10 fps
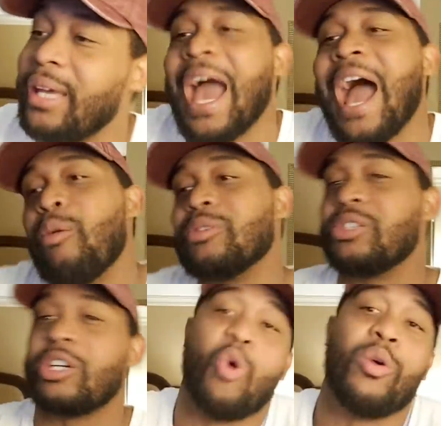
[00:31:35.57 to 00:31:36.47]
cowards
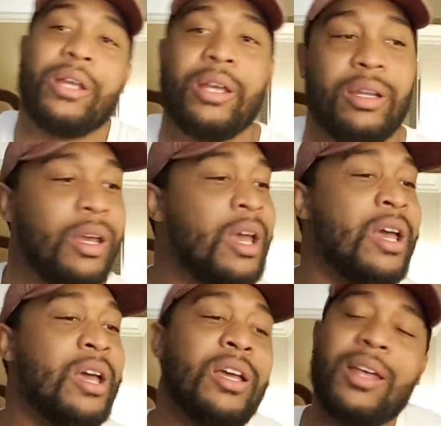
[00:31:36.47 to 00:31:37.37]
and corny. And
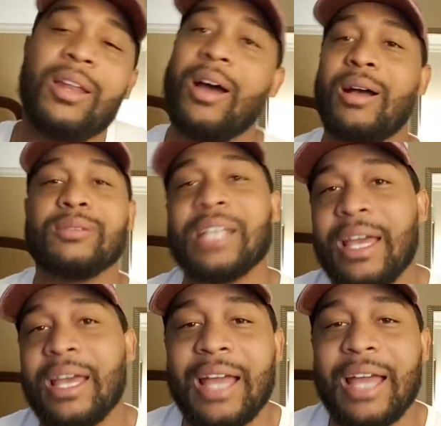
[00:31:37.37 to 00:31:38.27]
you know what I'm
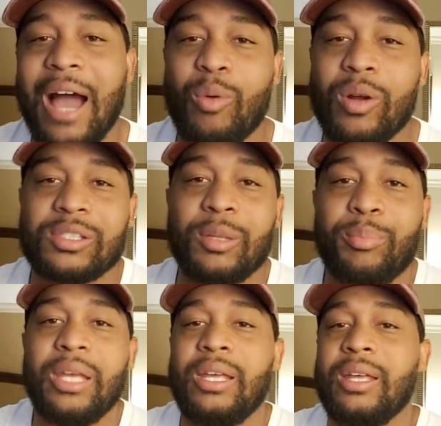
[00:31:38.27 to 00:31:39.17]
saying? God want us to
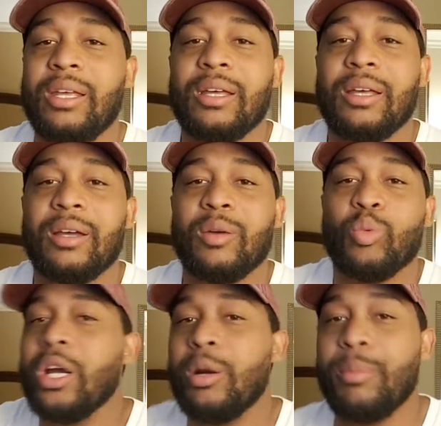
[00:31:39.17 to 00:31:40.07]
be
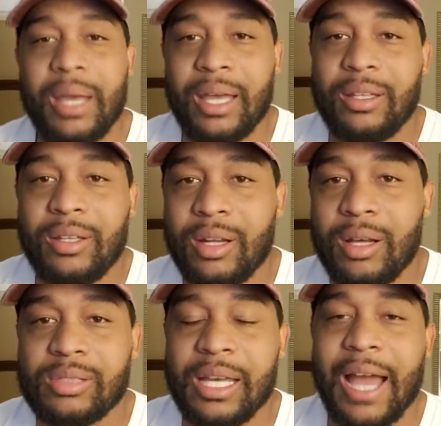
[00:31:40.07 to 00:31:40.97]
real men. You know
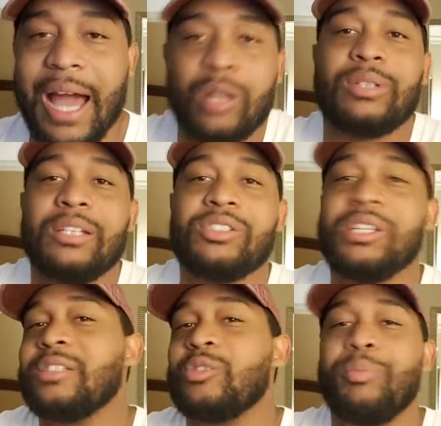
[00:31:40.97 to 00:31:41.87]
what I'm saying? I don't think
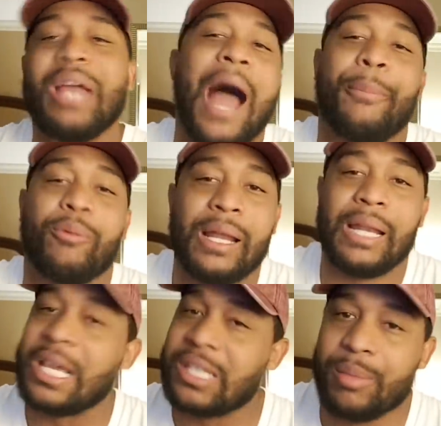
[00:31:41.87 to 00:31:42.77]
Jesus would be operating
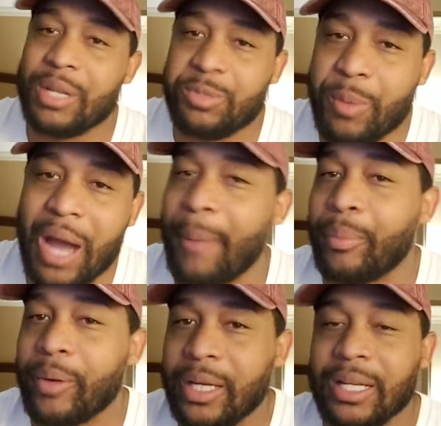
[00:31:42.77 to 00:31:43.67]
like some of these people
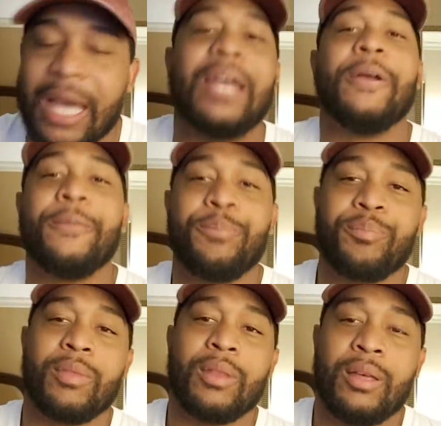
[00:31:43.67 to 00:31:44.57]
operating today.
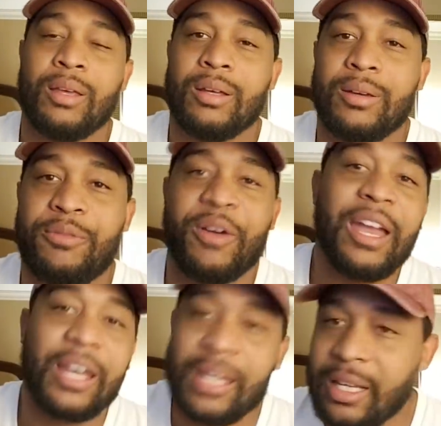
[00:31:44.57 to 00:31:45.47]

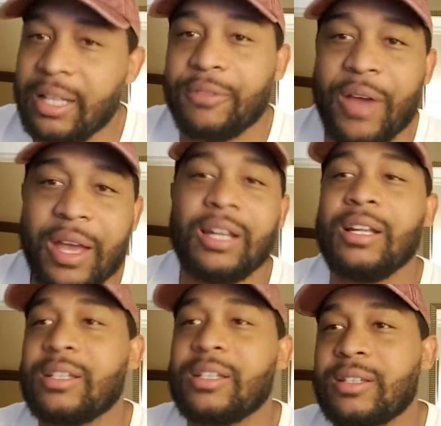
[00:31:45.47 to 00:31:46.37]
Fake it in a
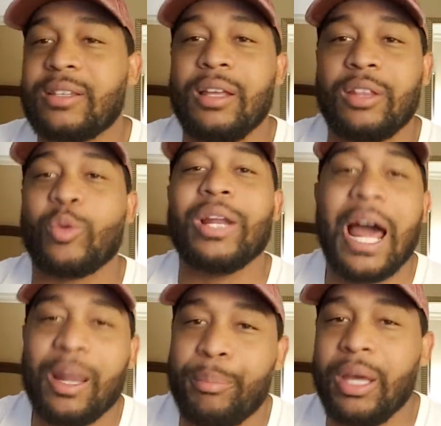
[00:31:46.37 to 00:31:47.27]

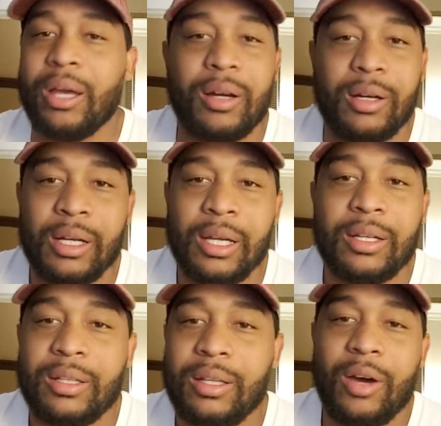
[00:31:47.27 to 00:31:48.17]
$3 bill,
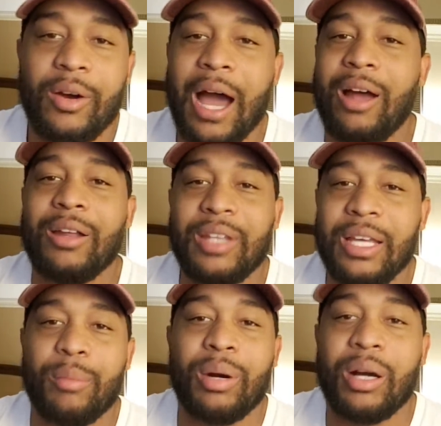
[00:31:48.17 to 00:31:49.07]
you know, all of the
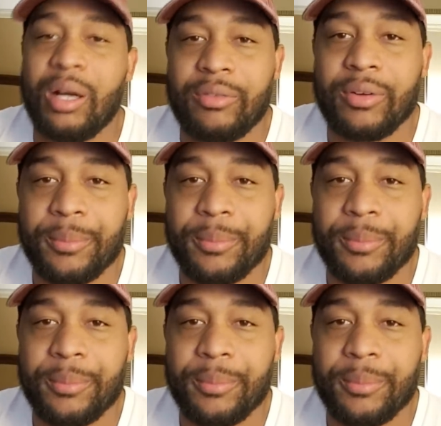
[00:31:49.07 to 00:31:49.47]
above.